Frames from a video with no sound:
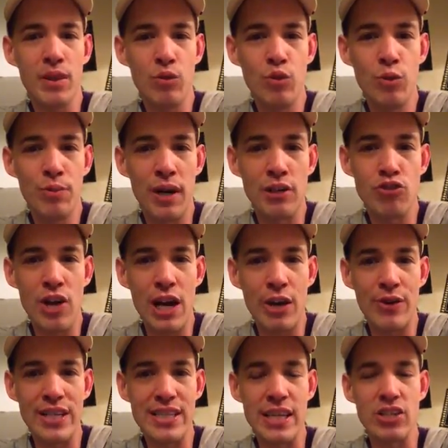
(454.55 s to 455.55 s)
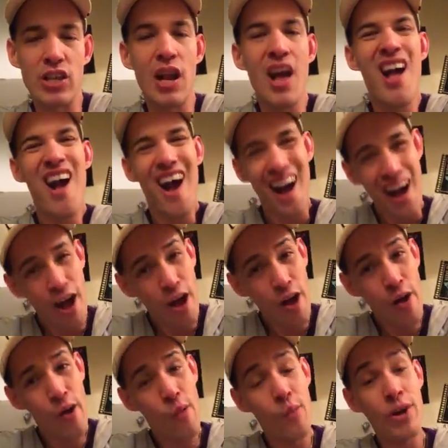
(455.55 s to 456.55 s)
RuPaul Drag Race session.
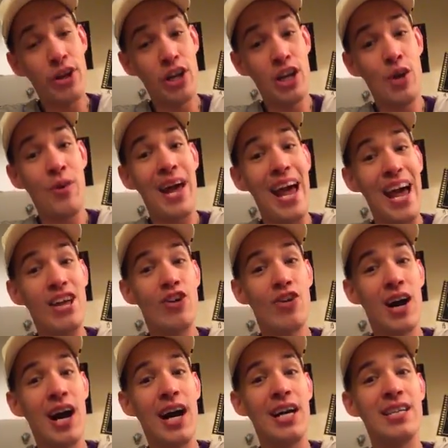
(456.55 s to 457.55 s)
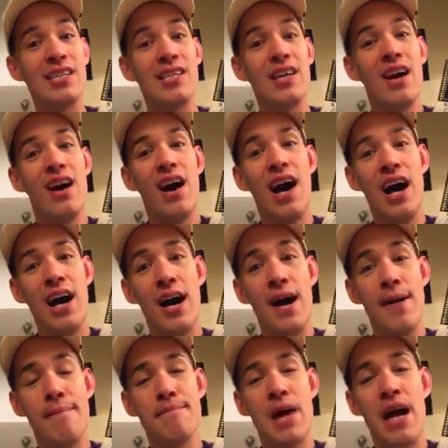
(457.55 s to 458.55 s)
Oh, well, you know what? Hey, you guys.
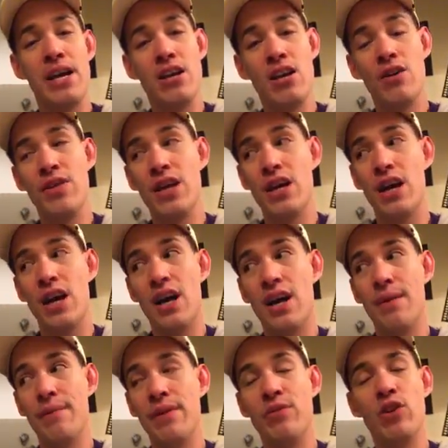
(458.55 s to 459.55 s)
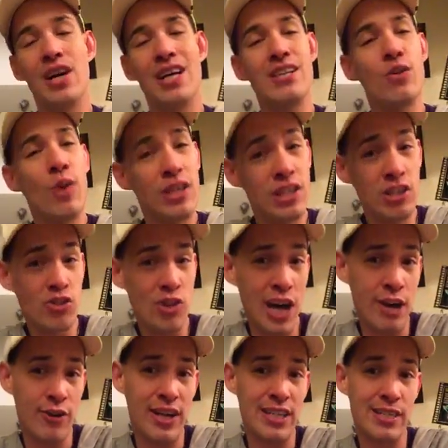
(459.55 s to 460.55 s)
I know that if you guys are watching
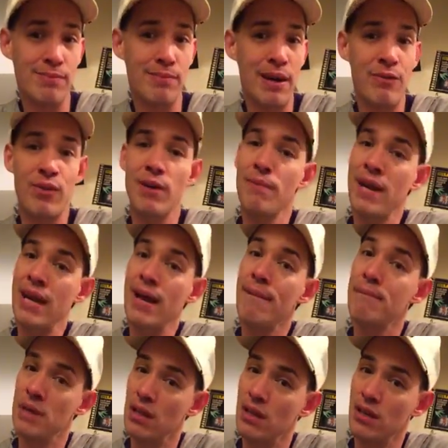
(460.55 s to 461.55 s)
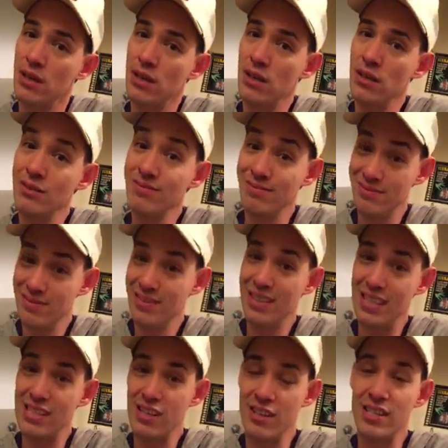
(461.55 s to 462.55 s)
Drag Race, my friend Mayhem Miller
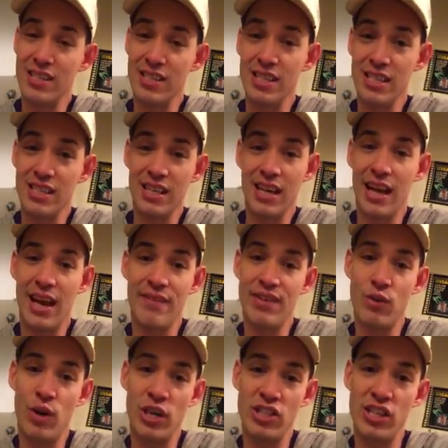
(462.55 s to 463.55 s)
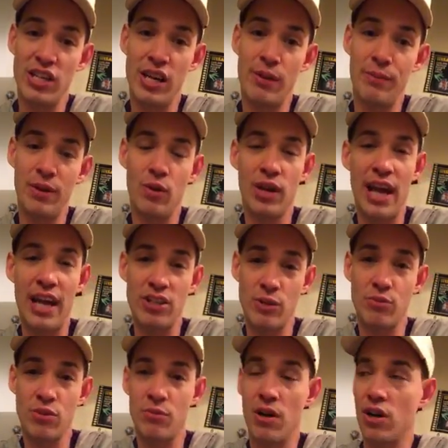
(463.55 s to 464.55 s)
is on this season. I haven't watched it yet. I'm gonna catch
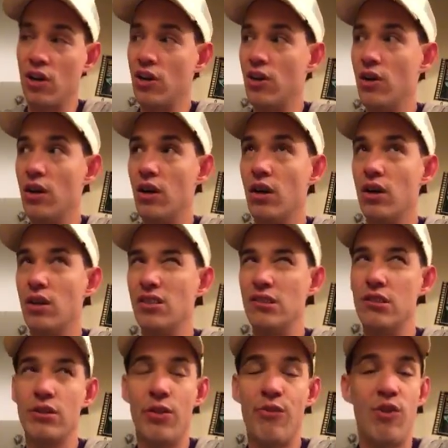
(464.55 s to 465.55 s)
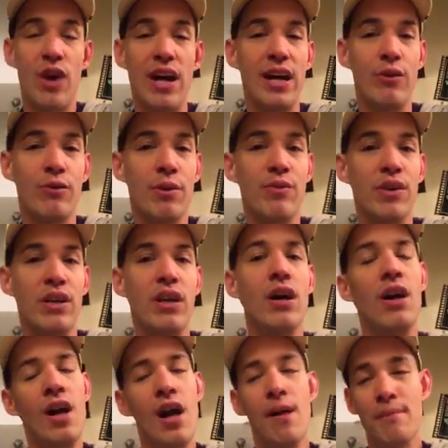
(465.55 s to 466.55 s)
up tomorrow. It's Friday with my friend,
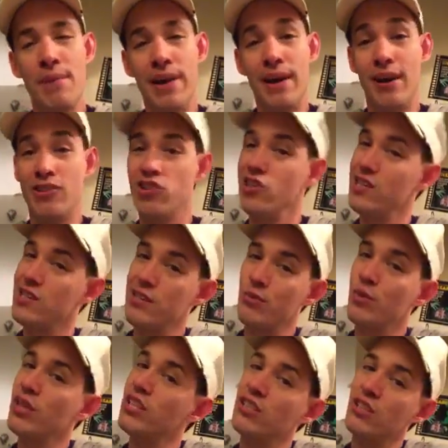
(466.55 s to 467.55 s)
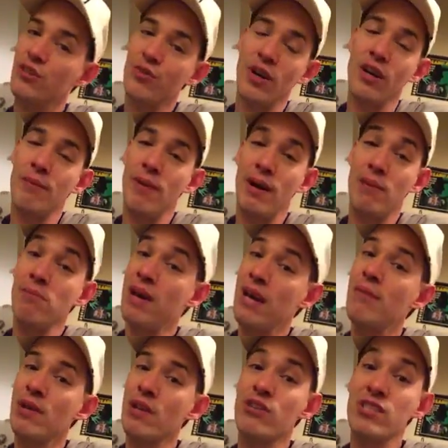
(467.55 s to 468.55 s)
But she's a really dear friend of mine.
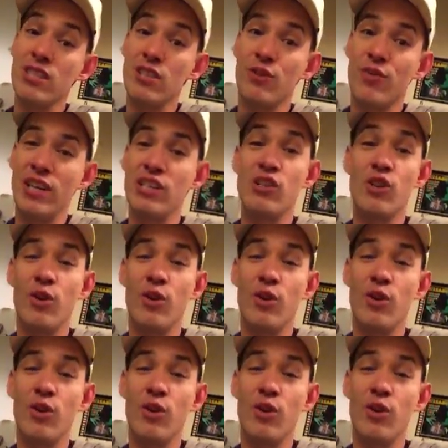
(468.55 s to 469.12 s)
Mayhem Miller's a dear friend.